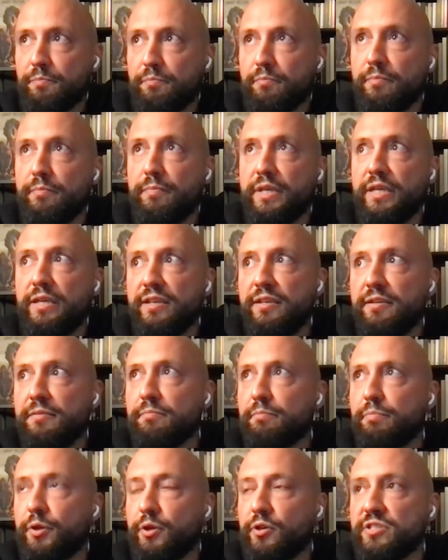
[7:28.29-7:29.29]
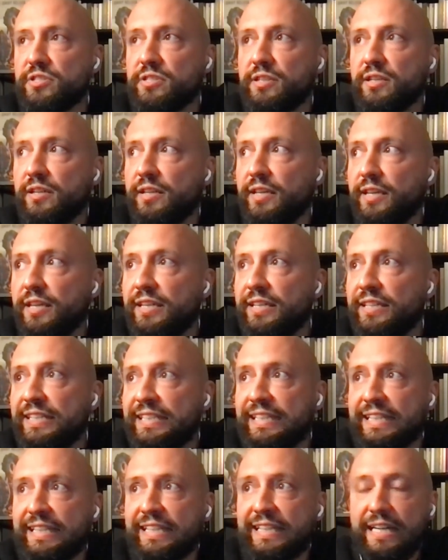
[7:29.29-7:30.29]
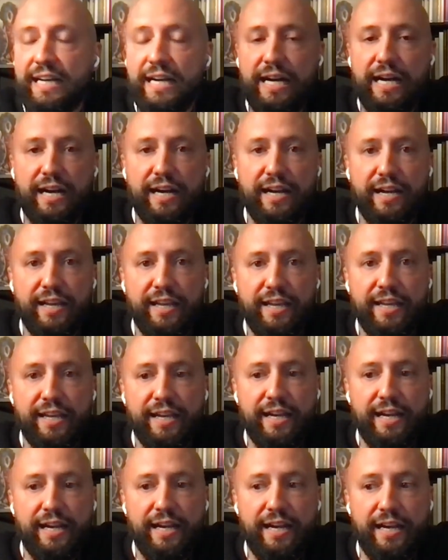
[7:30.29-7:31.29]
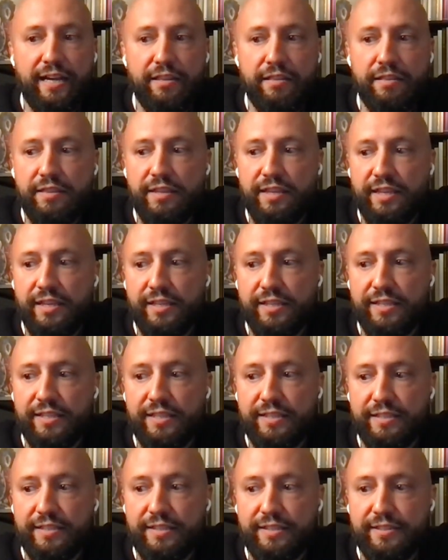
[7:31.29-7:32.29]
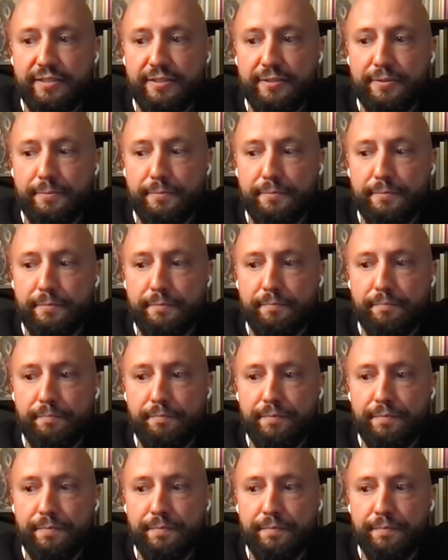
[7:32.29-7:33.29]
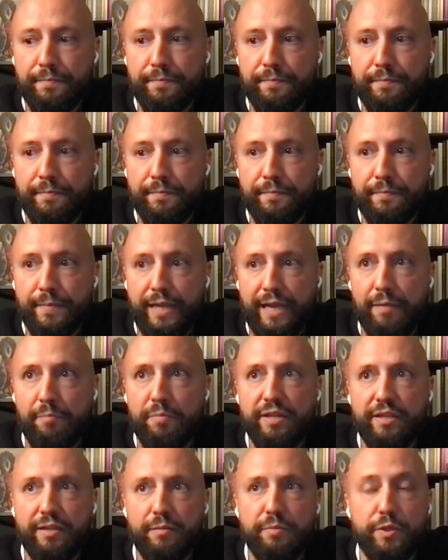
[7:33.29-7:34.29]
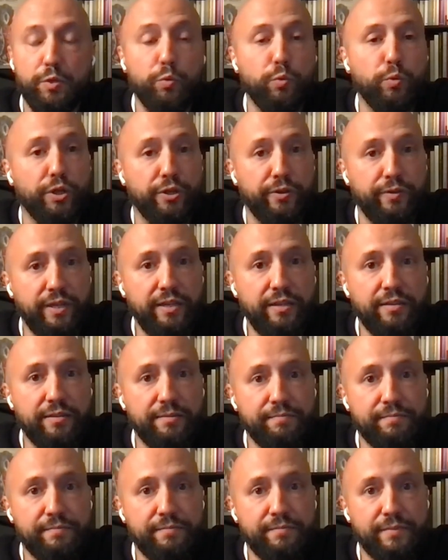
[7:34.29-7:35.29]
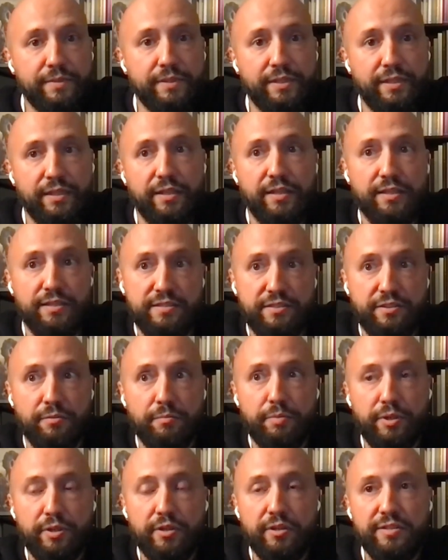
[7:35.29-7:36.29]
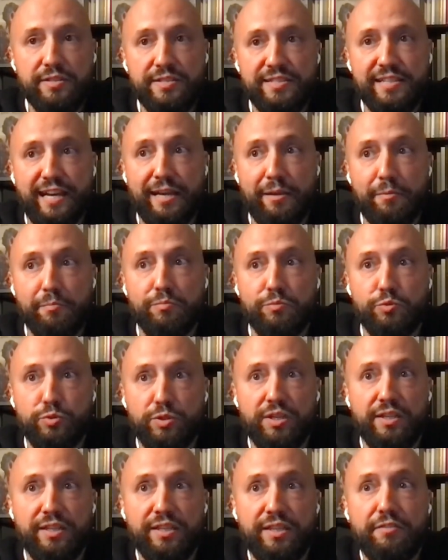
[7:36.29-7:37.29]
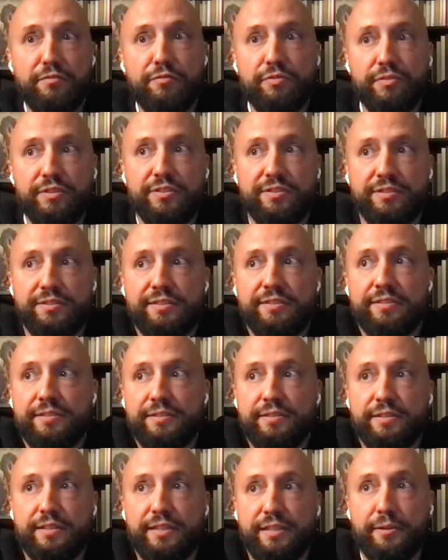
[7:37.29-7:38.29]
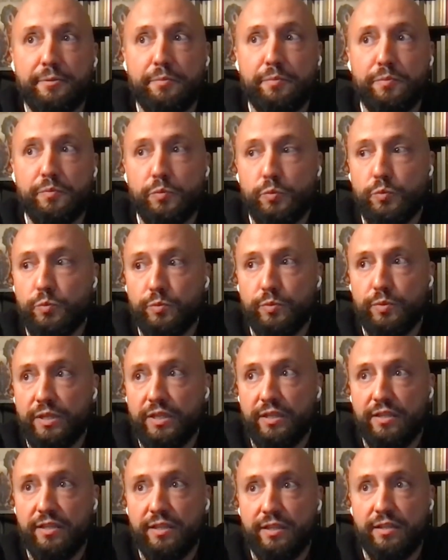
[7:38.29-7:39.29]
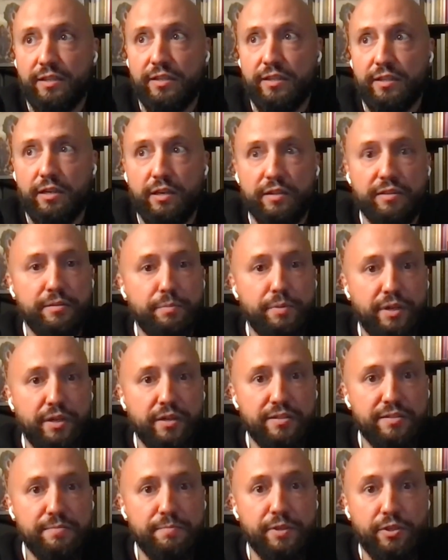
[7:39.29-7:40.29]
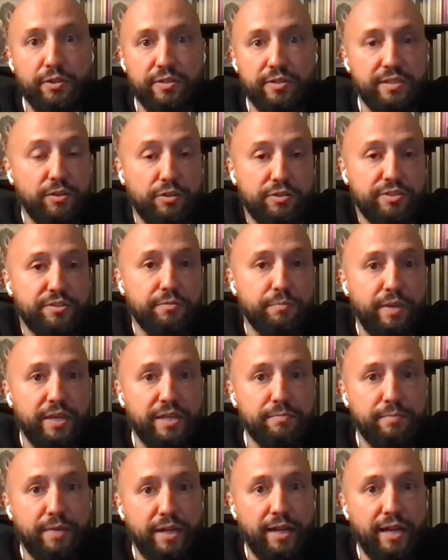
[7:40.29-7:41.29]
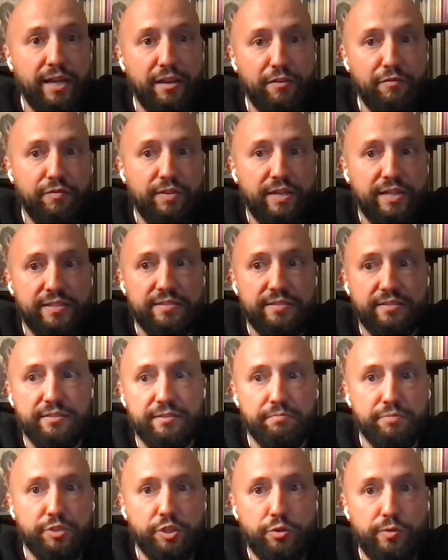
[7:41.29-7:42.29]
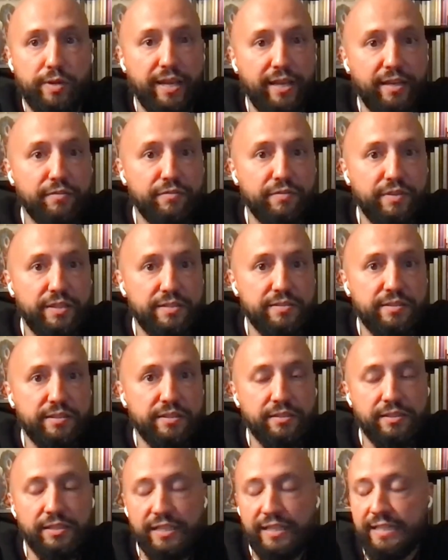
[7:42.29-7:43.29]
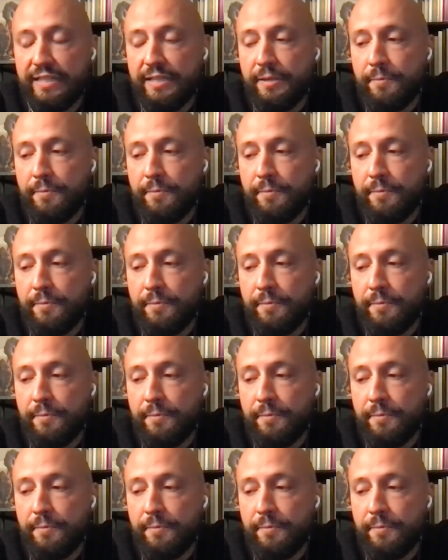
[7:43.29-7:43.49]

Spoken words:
Me personally, I think I'm a little bit worried in some parts. I'm relieved in other parts, because it also makes my life as a creative easier.